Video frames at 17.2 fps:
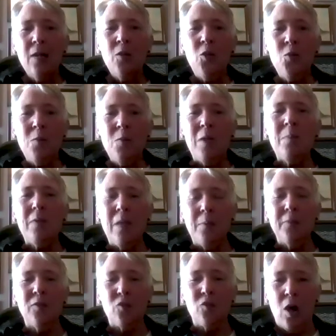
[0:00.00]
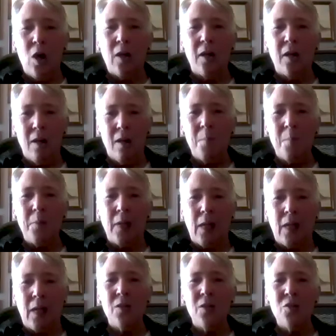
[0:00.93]
you may be able to talk a
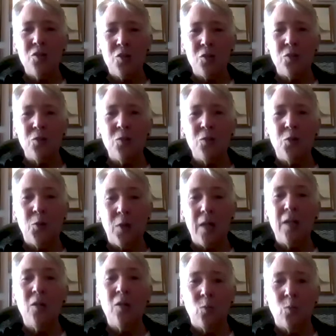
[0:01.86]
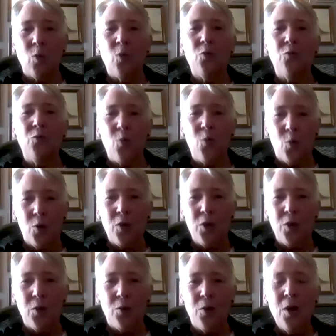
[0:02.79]
company into creating a role for
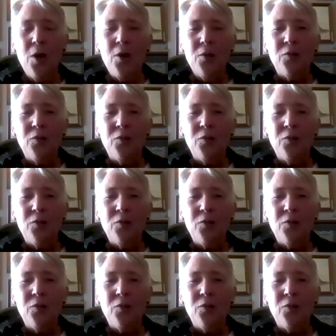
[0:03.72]
you.